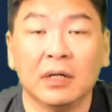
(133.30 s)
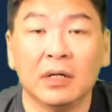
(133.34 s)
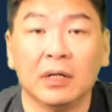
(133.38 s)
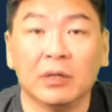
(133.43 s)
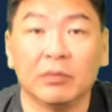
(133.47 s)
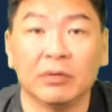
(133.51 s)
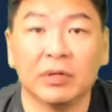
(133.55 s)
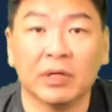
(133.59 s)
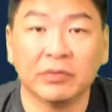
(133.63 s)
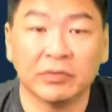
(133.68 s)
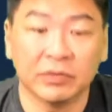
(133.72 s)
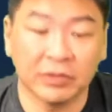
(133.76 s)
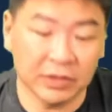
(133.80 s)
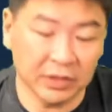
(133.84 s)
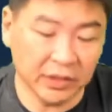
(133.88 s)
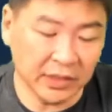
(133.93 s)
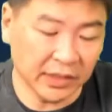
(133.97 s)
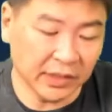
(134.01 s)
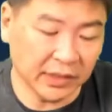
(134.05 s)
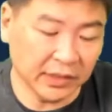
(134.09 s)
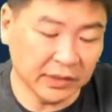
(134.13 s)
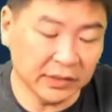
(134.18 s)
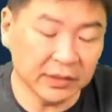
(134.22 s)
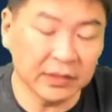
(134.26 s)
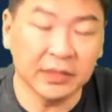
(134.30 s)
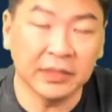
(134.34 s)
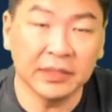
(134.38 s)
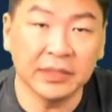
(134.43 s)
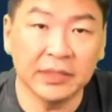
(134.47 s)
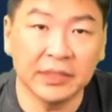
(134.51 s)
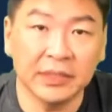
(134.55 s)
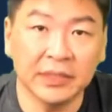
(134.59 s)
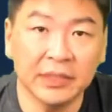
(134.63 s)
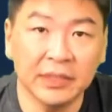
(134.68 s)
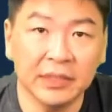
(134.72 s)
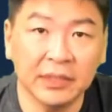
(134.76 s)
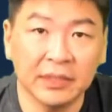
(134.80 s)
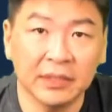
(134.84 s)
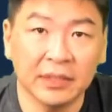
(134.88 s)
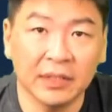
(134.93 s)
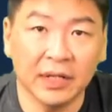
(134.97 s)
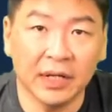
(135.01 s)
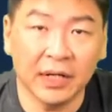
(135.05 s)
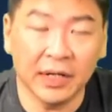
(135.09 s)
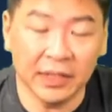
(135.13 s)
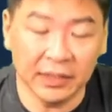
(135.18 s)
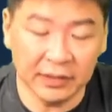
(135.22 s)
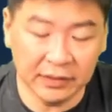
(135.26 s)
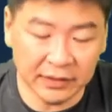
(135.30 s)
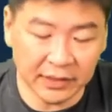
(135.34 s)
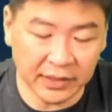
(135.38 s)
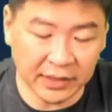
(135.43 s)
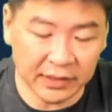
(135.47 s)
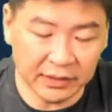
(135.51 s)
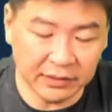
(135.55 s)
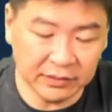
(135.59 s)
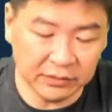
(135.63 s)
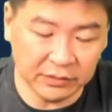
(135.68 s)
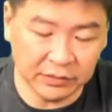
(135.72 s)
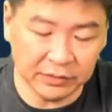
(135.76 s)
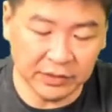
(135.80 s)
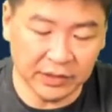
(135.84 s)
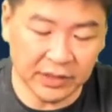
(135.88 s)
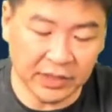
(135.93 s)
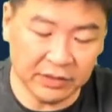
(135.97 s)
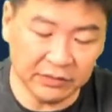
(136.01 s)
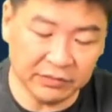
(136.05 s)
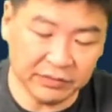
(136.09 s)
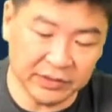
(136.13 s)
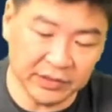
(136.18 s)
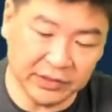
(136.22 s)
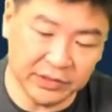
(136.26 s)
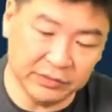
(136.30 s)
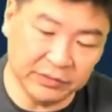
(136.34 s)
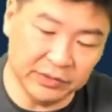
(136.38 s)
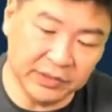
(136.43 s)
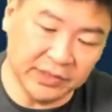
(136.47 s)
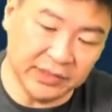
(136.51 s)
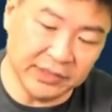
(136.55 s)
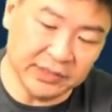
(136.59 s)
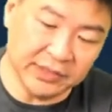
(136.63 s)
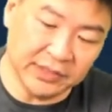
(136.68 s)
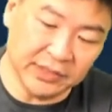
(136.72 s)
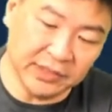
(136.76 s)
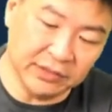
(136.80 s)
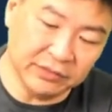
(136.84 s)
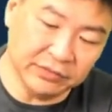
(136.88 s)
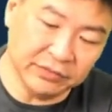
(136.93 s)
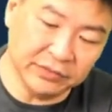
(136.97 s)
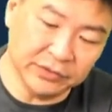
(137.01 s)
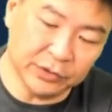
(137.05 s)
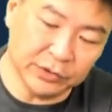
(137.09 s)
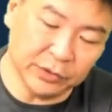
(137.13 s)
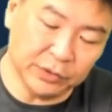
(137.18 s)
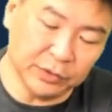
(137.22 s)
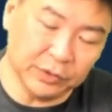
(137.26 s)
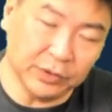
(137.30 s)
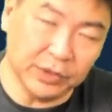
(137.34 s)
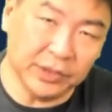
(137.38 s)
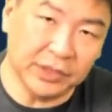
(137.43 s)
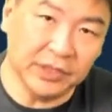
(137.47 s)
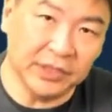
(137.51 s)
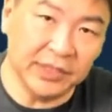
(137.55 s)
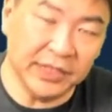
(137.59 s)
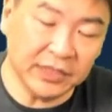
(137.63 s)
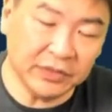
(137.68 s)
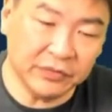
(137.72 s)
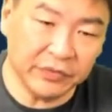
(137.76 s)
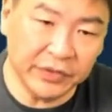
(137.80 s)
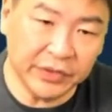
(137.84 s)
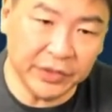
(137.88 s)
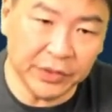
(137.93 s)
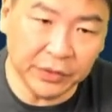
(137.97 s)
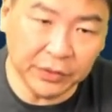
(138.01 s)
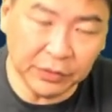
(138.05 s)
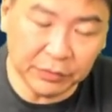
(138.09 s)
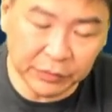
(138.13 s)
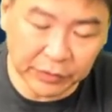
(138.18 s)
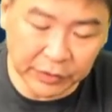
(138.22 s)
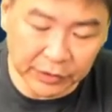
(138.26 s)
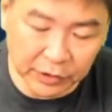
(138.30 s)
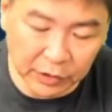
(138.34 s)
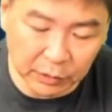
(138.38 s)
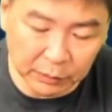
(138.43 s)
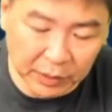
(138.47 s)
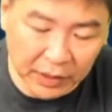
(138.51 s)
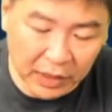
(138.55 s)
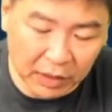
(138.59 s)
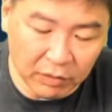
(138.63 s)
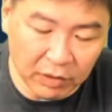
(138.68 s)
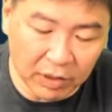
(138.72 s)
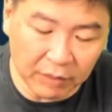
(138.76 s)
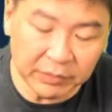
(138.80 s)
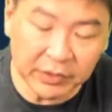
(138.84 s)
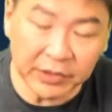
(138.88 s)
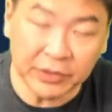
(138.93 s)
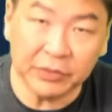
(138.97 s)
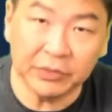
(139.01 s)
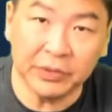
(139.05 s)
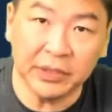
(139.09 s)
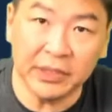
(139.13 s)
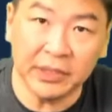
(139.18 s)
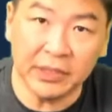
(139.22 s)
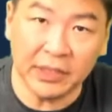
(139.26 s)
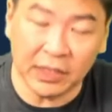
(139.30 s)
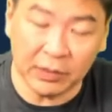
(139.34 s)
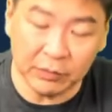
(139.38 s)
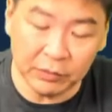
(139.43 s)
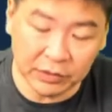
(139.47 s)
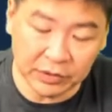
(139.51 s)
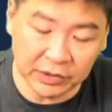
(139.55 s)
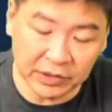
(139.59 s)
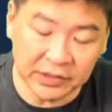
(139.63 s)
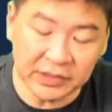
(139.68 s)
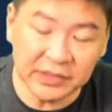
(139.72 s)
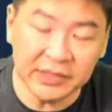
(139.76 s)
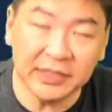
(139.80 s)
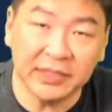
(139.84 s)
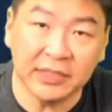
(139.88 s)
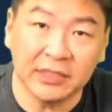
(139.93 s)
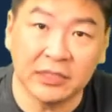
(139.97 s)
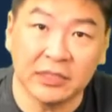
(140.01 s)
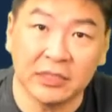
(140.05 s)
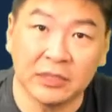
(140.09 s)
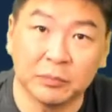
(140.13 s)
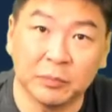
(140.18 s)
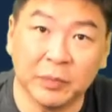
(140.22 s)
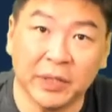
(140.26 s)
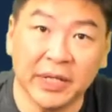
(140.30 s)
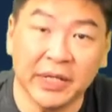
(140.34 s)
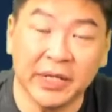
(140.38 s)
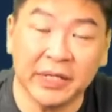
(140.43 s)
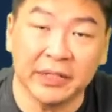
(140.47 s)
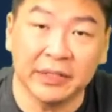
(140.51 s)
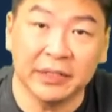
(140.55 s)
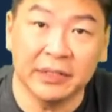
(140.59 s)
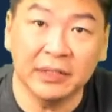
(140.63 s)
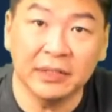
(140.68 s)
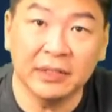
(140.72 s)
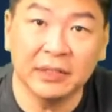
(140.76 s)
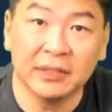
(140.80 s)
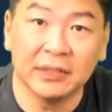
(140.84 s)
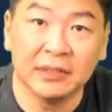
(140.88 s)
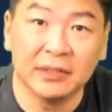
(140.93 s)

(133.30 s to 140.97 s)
we have to connect it here, and then you have the unit itself. So in the next video, we're going to power up the unit, and we're going to see the display here.